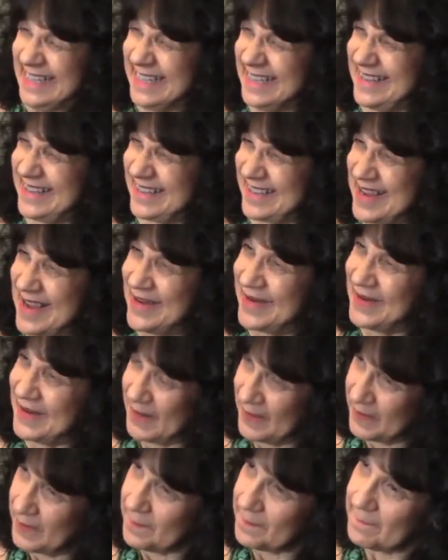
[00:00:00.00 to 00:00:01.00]
So you see
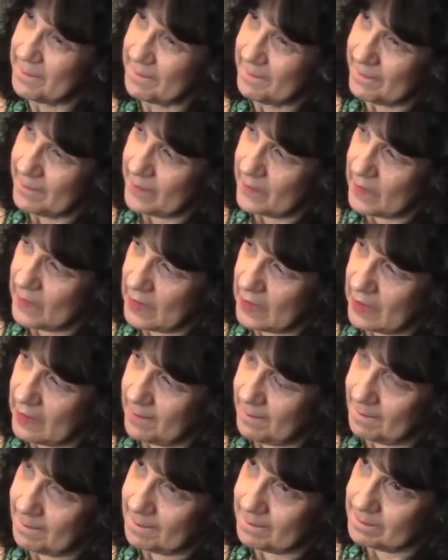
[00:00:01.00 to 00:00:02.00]
your career
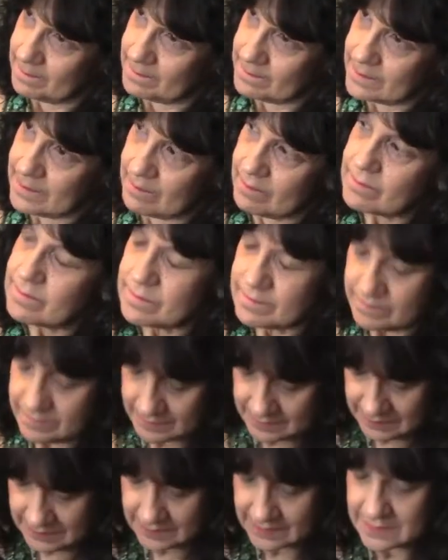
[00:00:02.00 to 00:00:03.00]
continuing
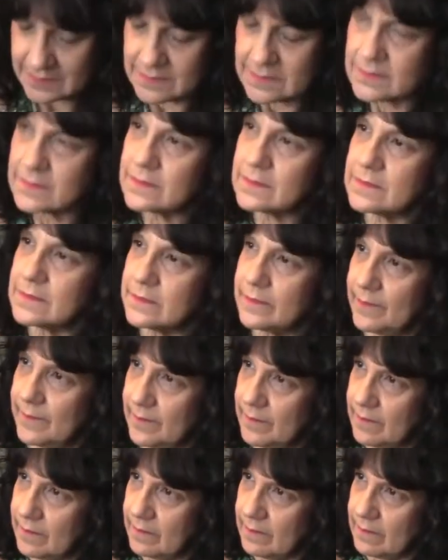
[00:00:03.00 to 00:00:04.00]
for quite a number
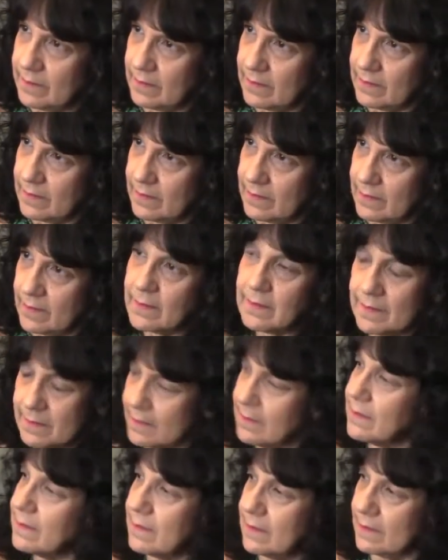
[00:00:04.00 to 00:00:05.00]
of years
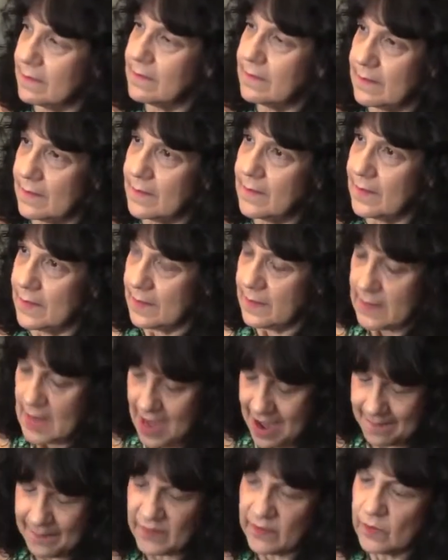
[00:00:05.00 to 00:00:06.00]
in the future.
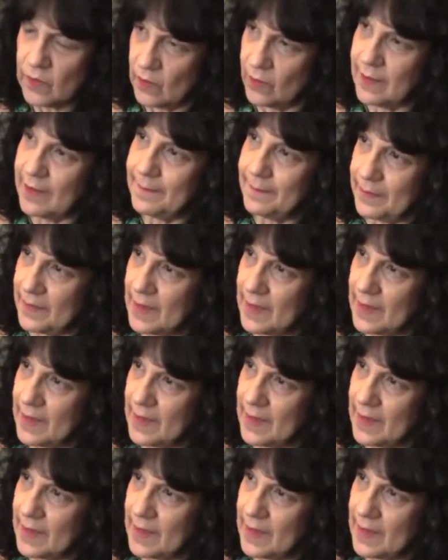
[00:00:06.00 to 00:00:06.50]
Well, that's great.